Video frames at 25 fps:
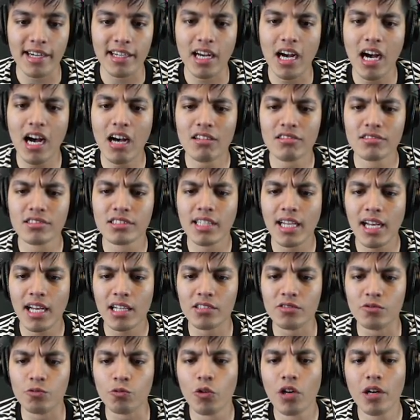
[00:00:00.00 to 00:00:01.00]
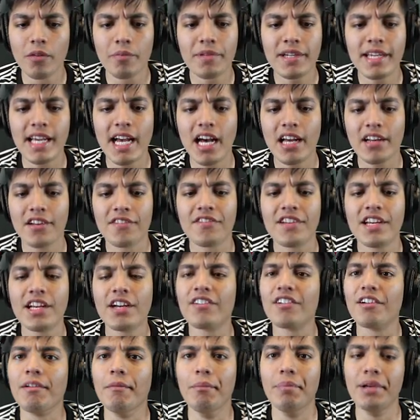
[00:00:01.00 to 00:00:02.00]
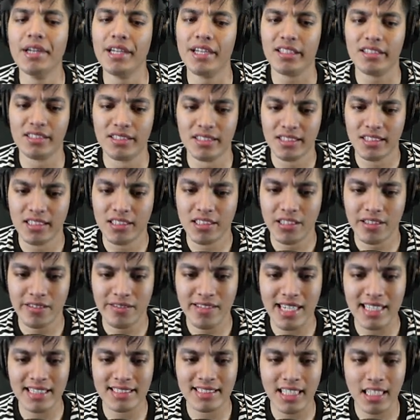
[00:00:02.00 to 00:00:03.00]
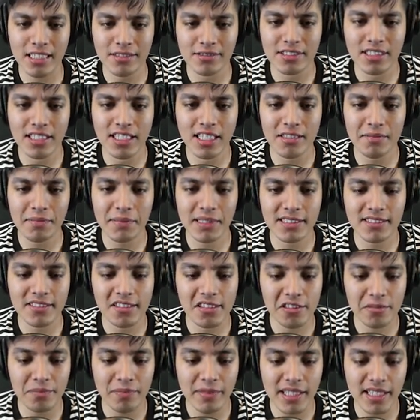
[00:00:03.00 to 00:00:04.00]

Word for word: right, all done. We'll be out of here in a bit. All right, sounds good, Mr.